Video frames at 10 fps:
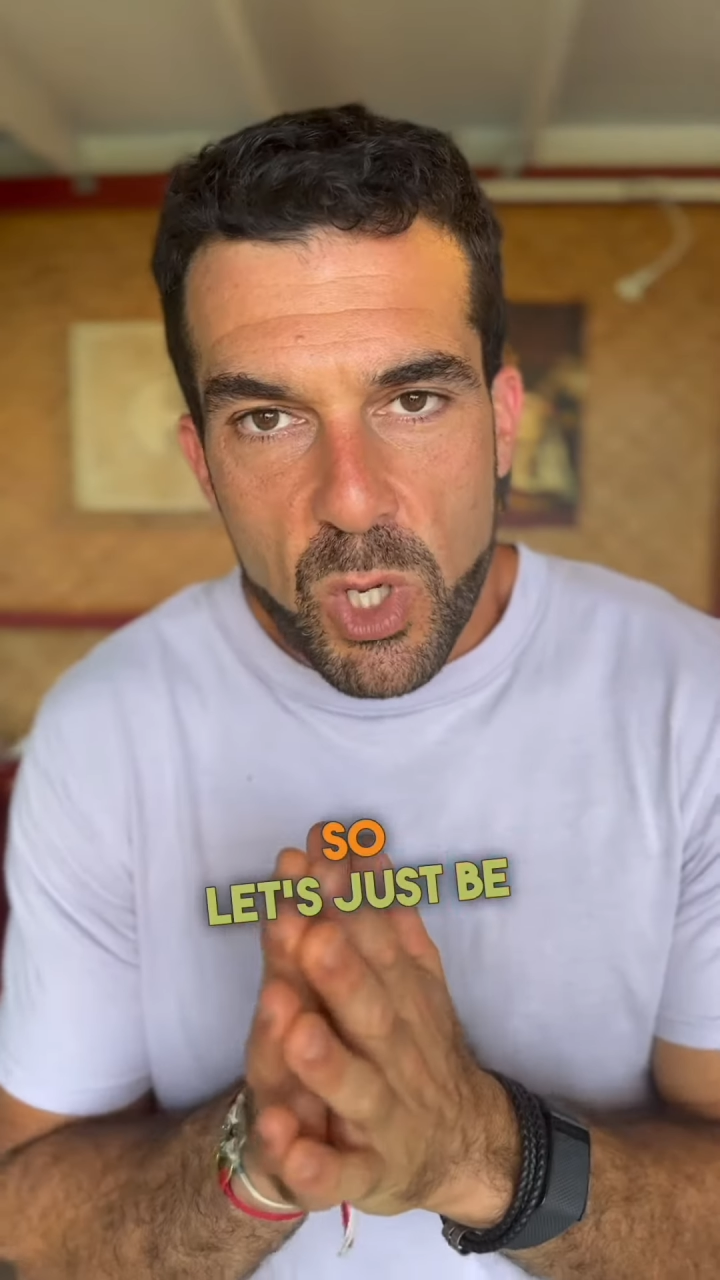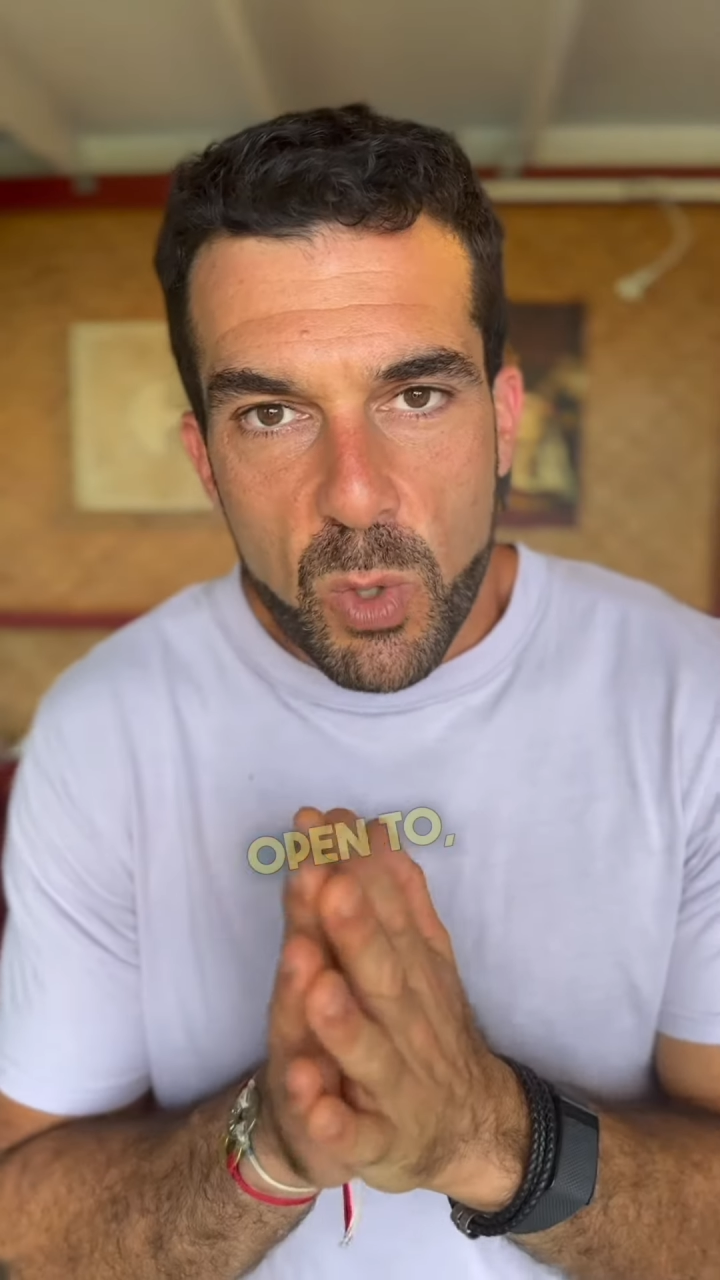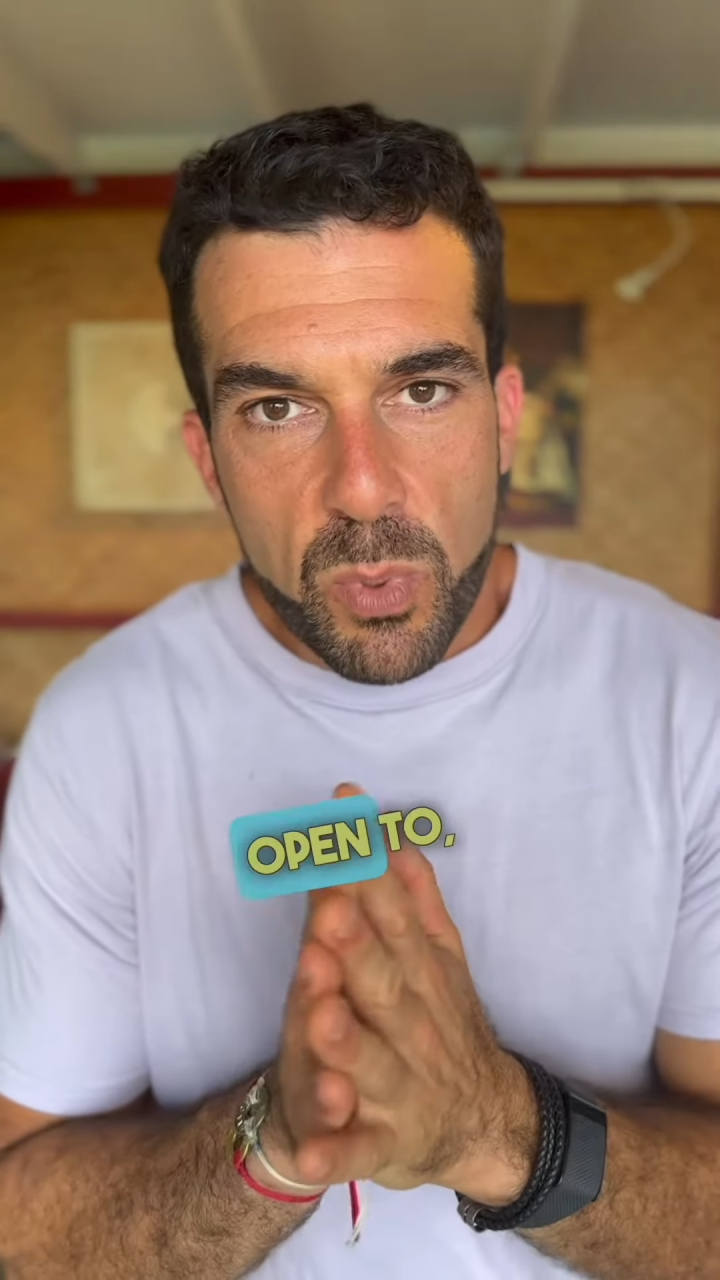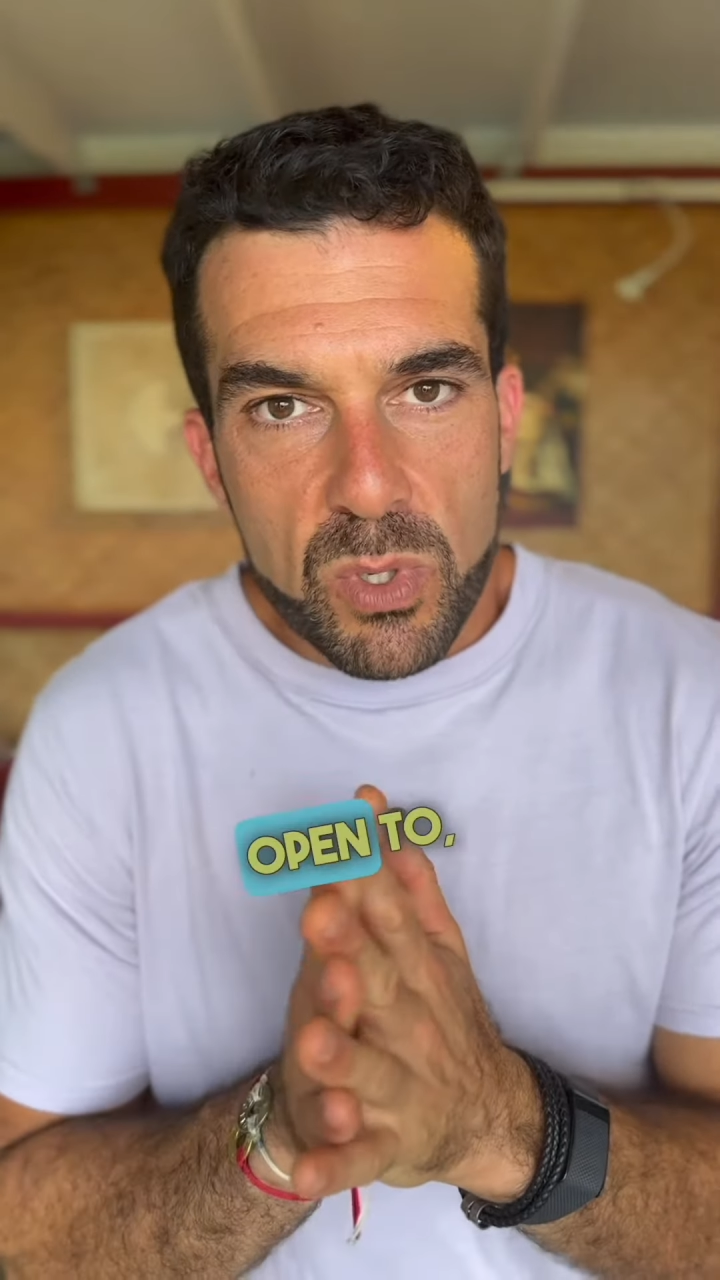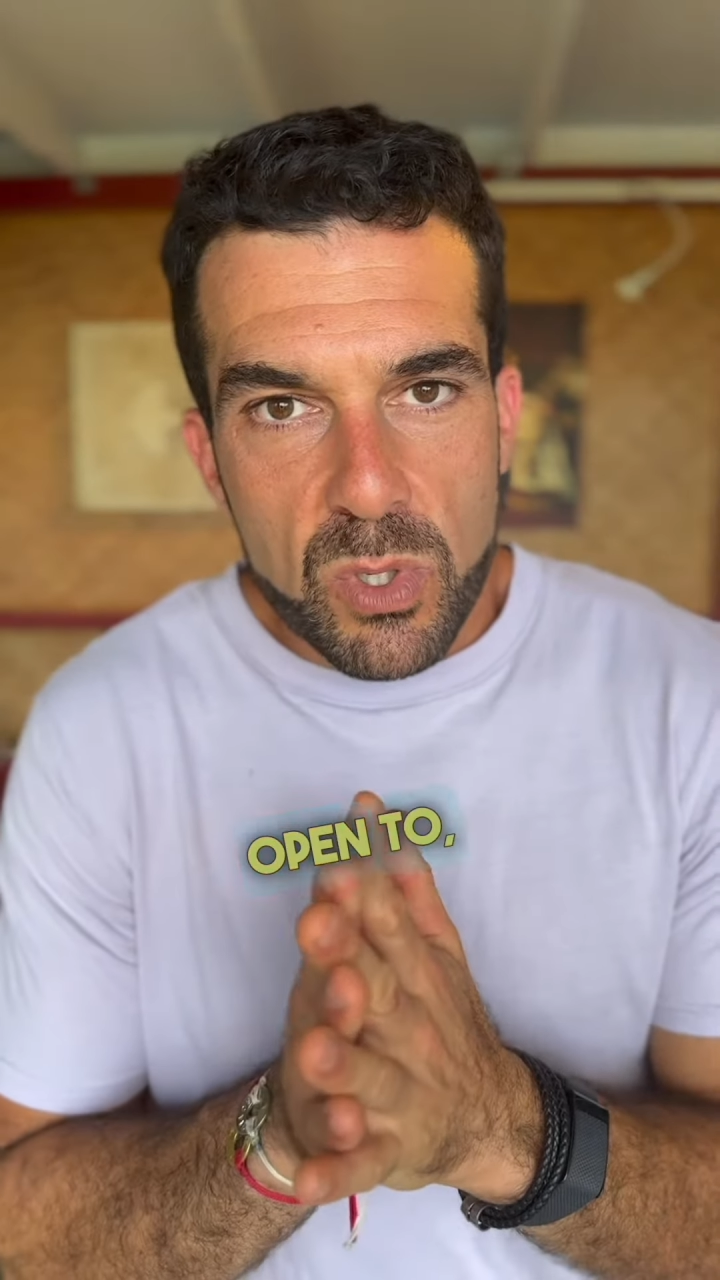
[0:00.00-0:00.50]

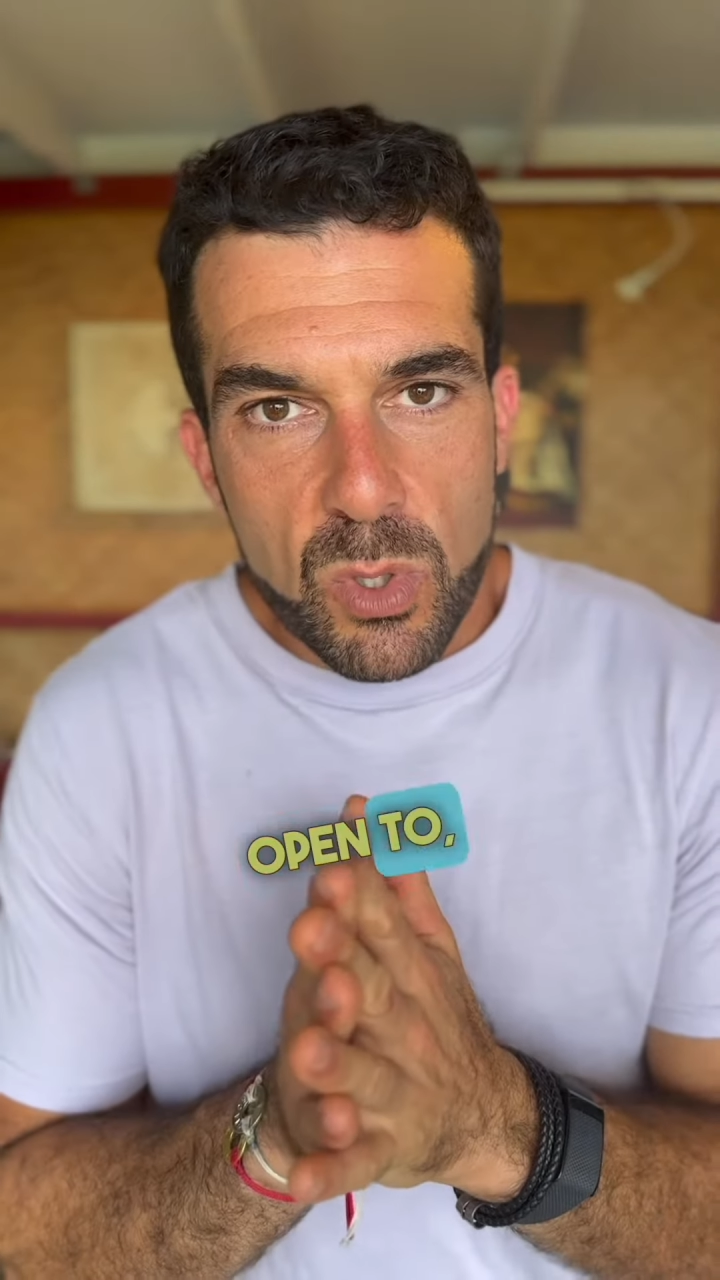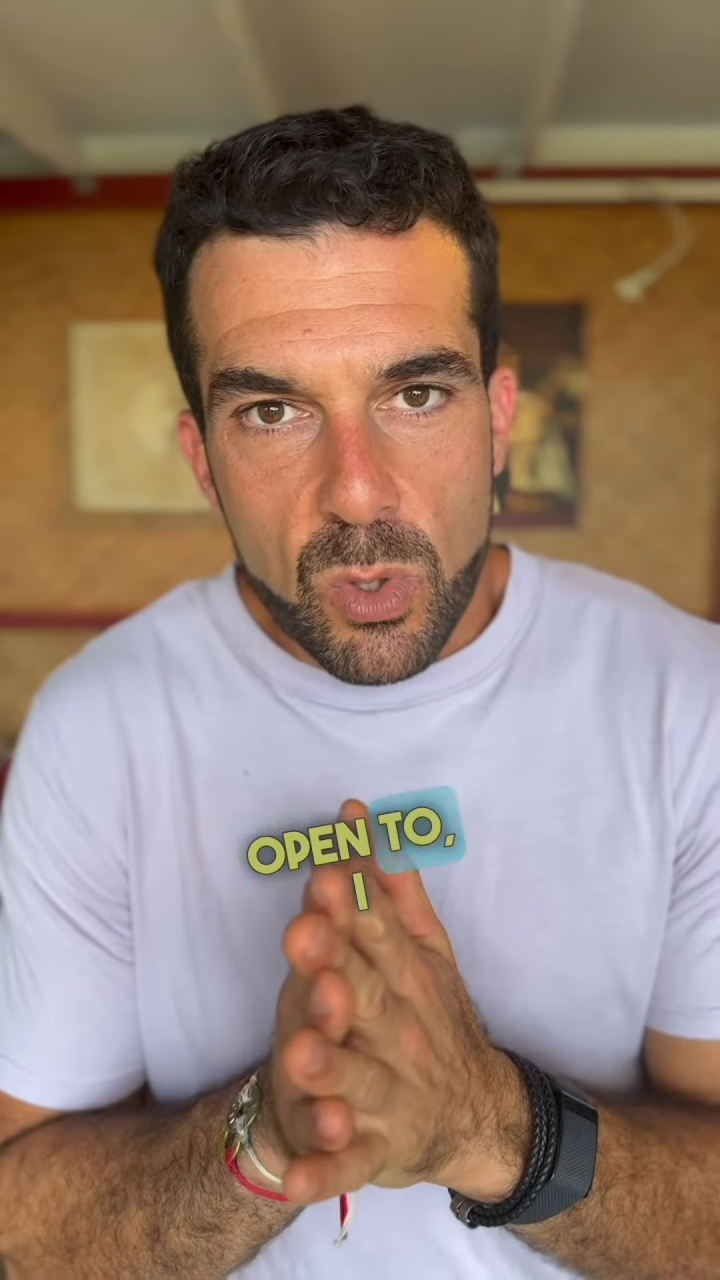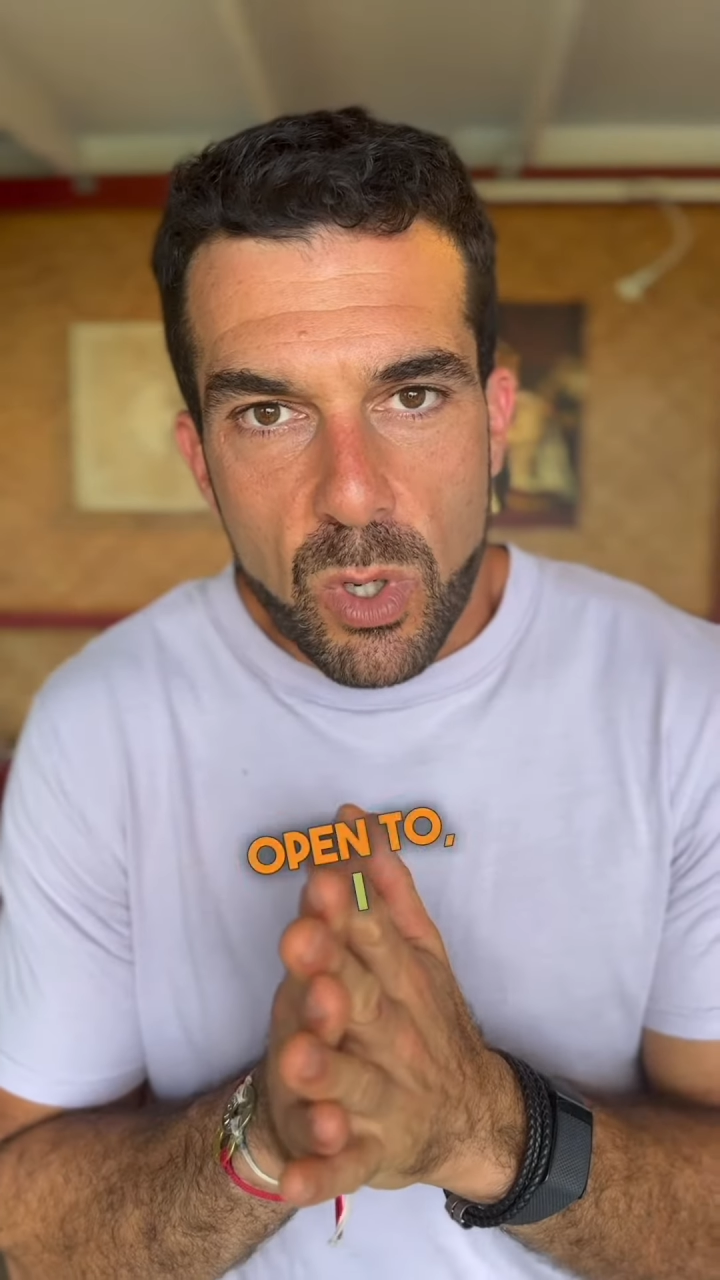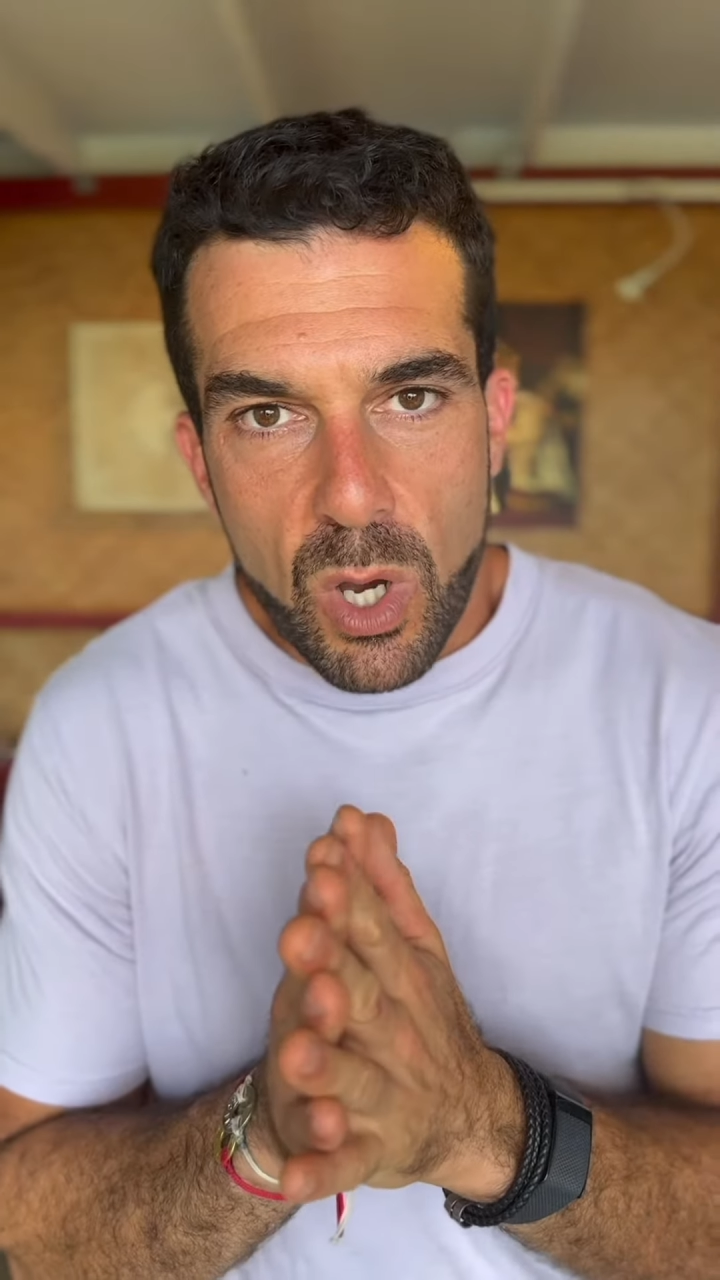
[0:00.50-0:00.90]
open to